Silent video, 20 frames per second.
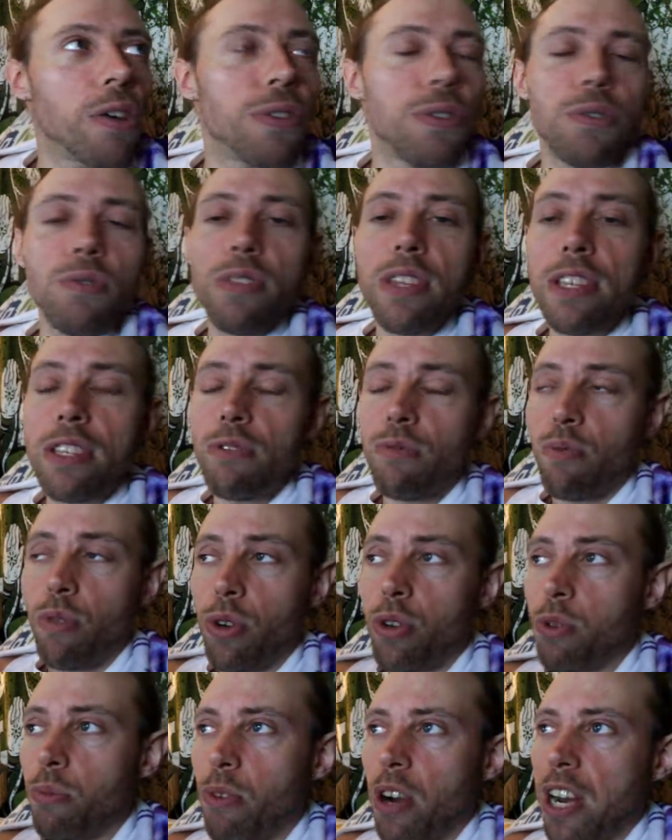all through this
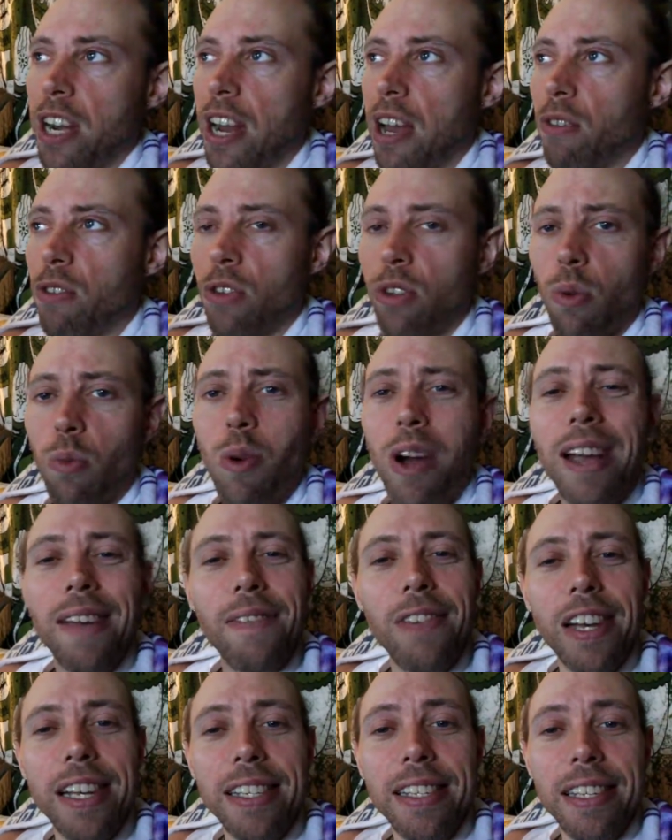room right now there's a
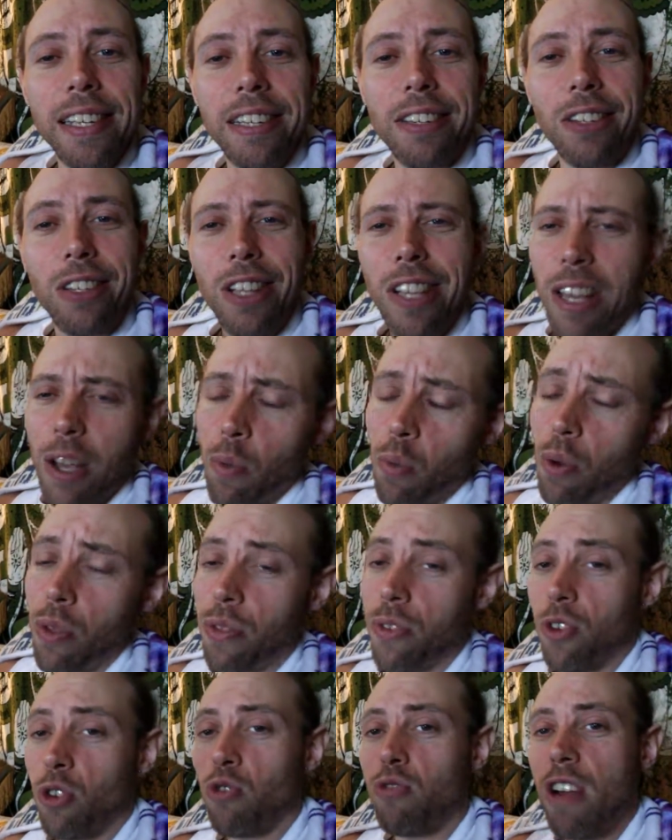wi-fi signal
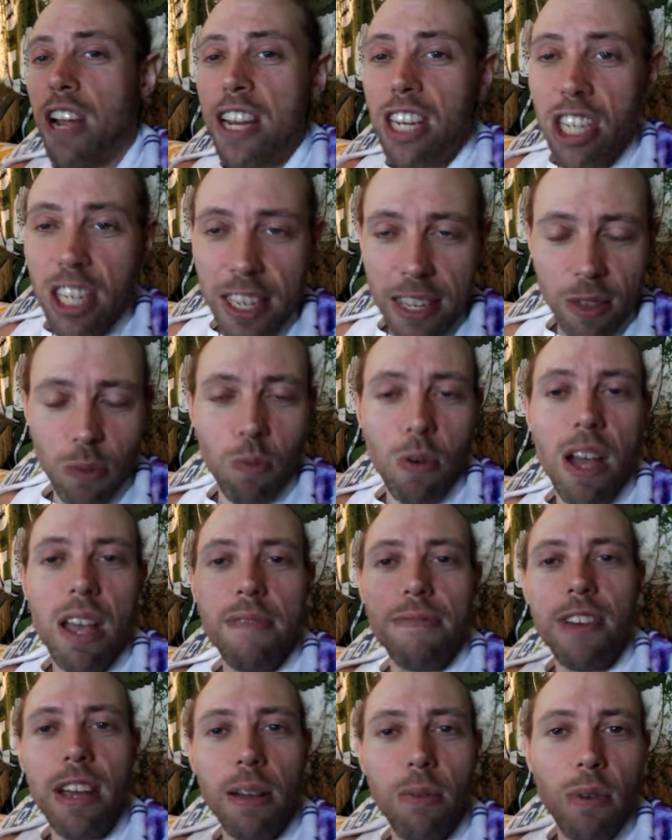with crashing its
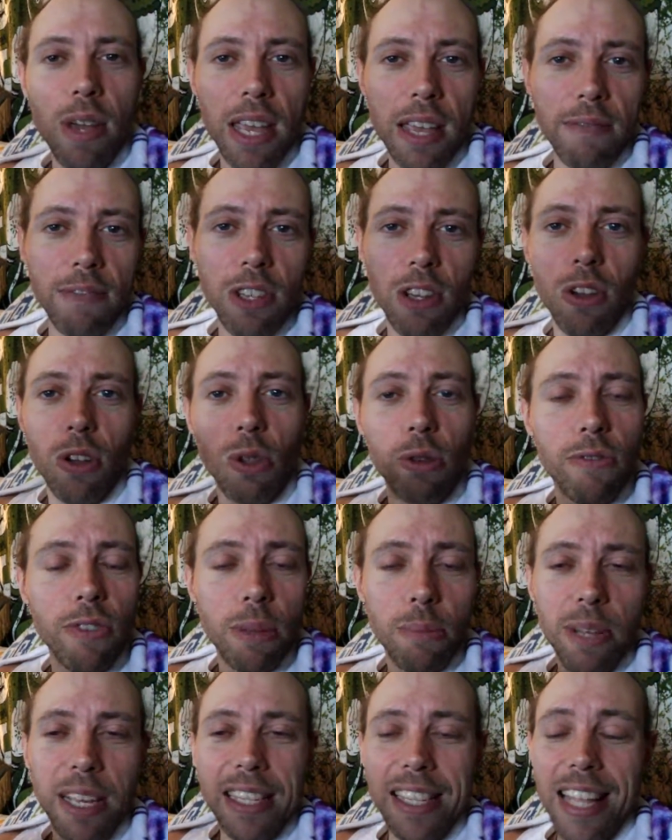wi-fi waves all over
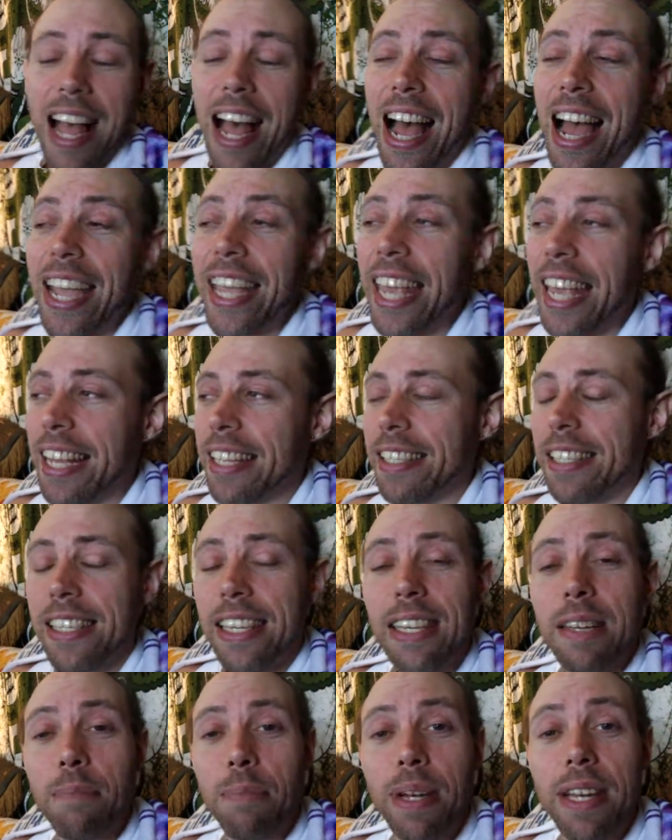the place i can't
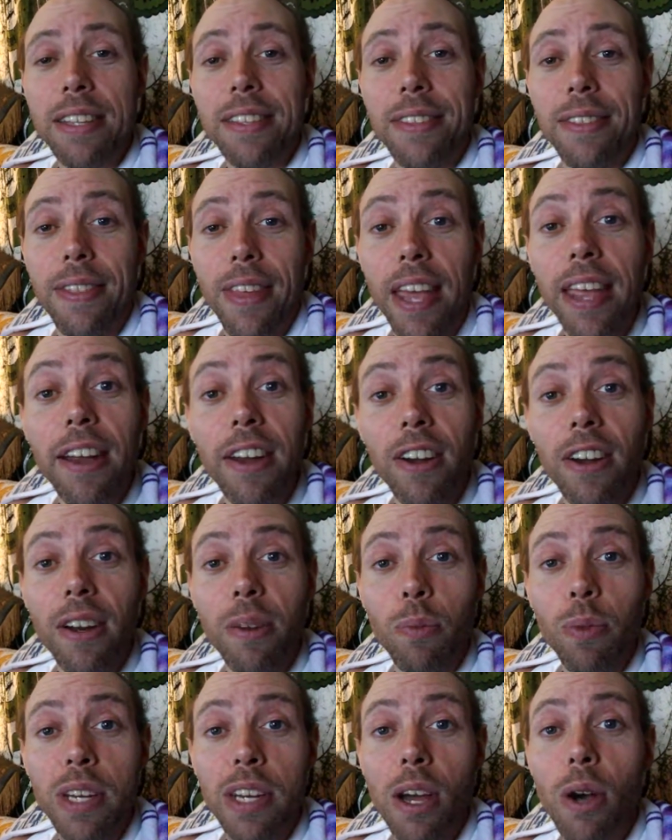see it but it's there
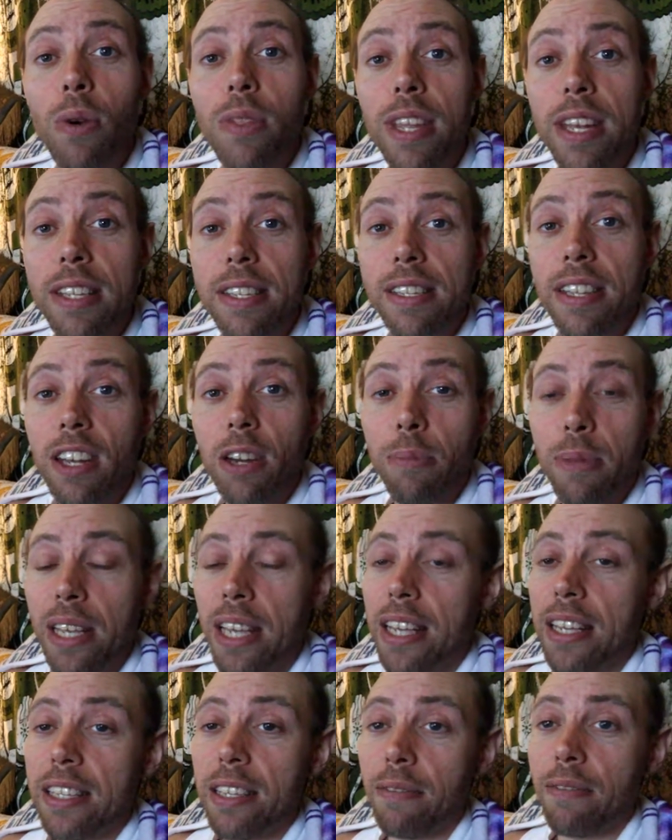and we know that it's there
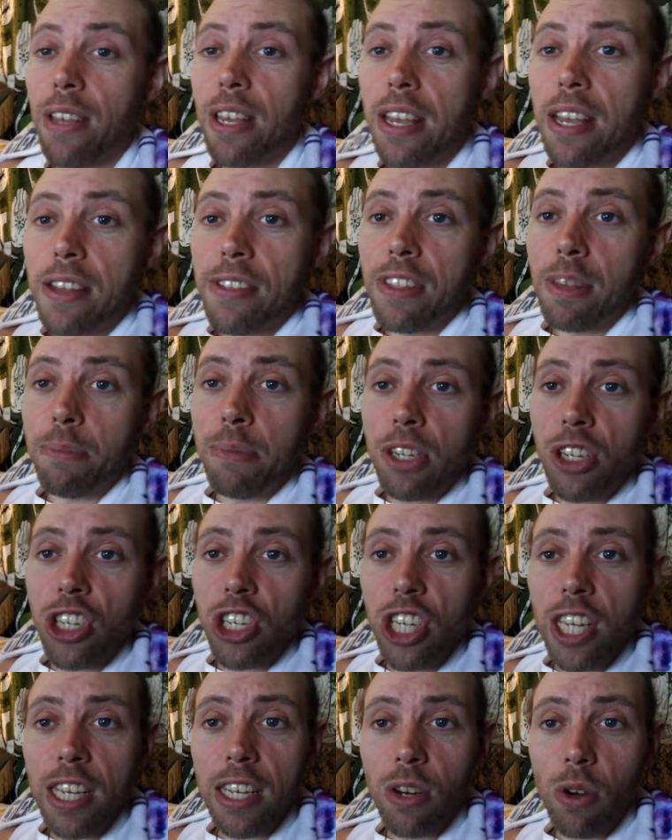because of the
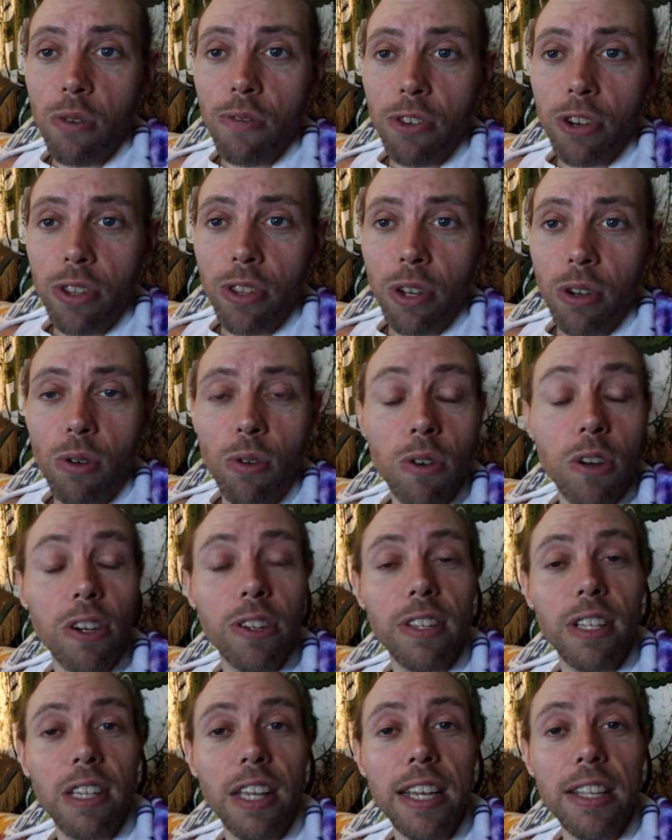machine over in the
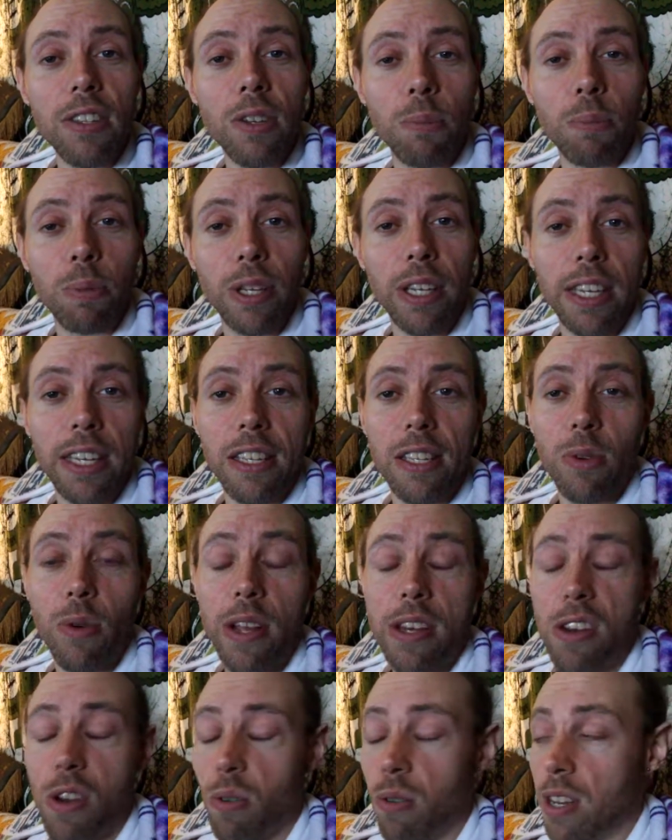corner and the lights are blinking
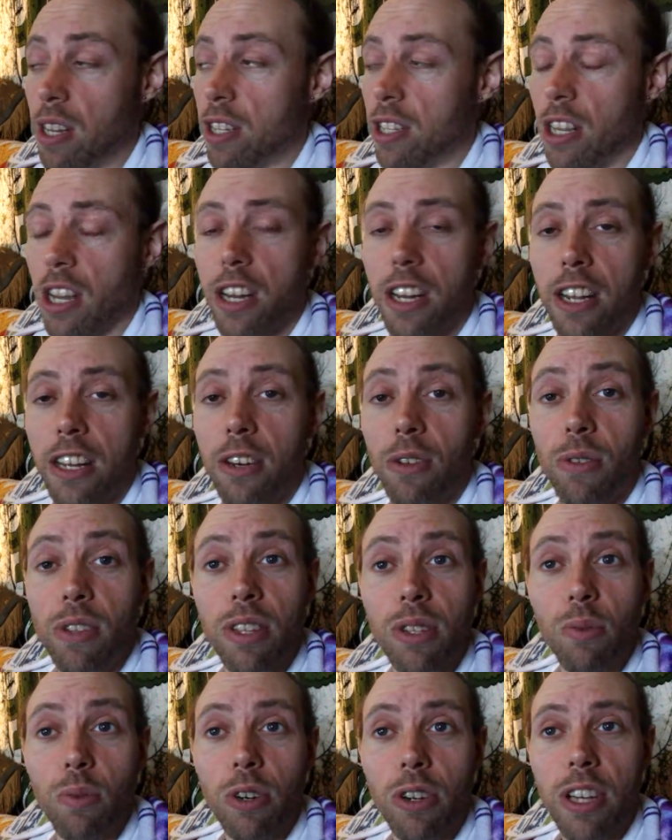so i know that it's on i know that
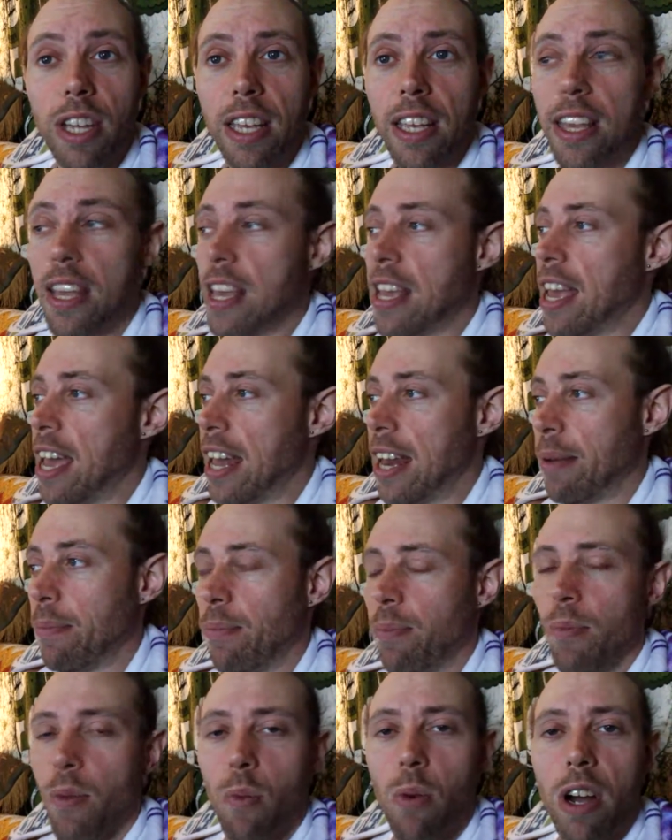it's working and
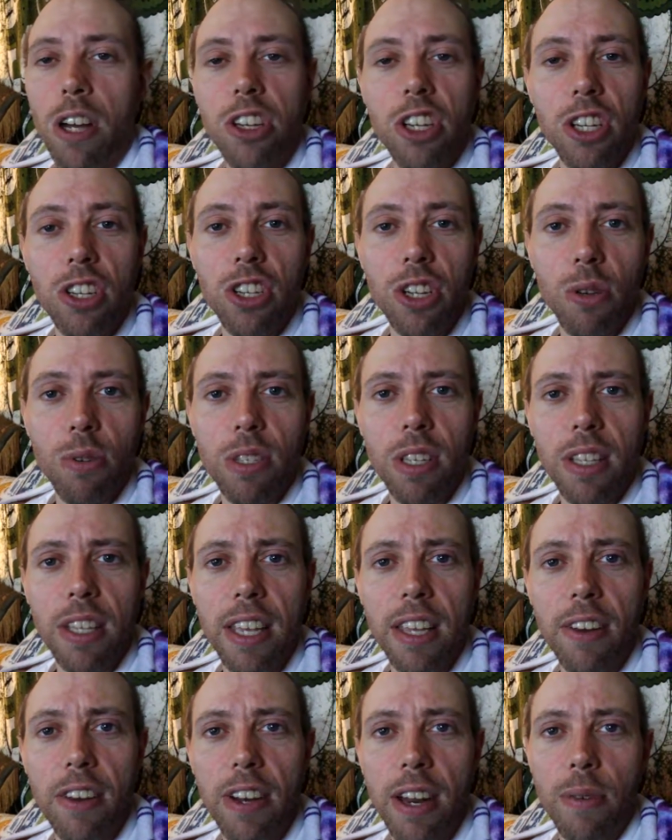i'm watching shows on
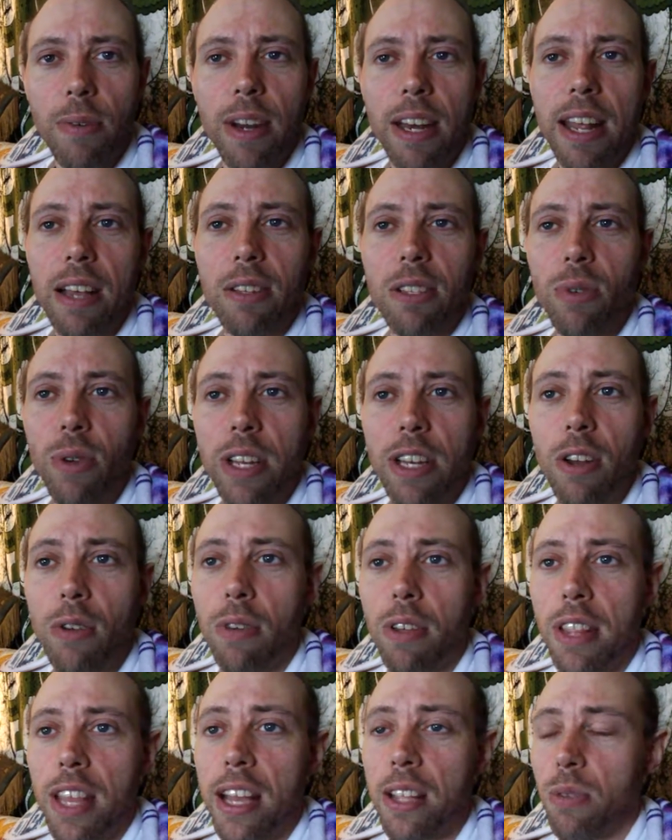the internet right now so i
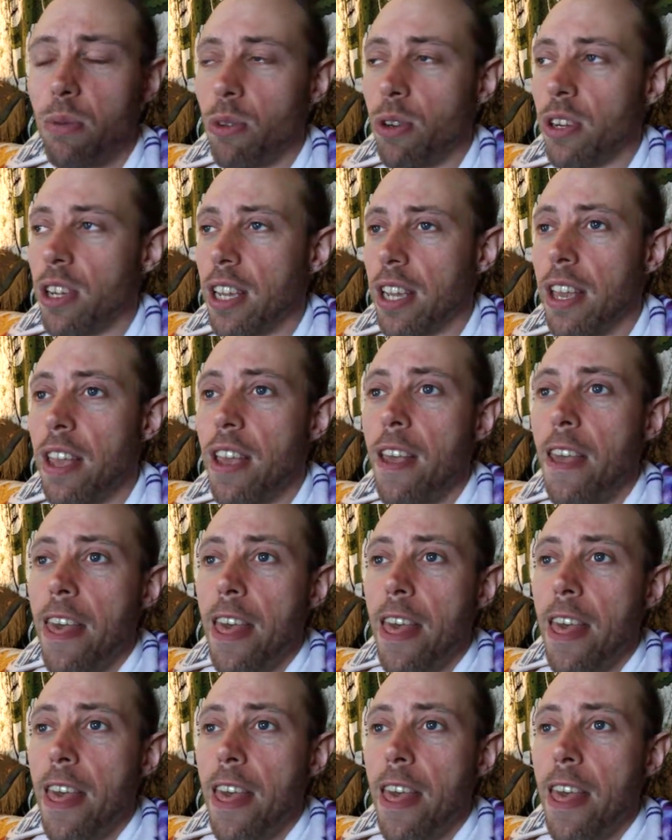know that that's working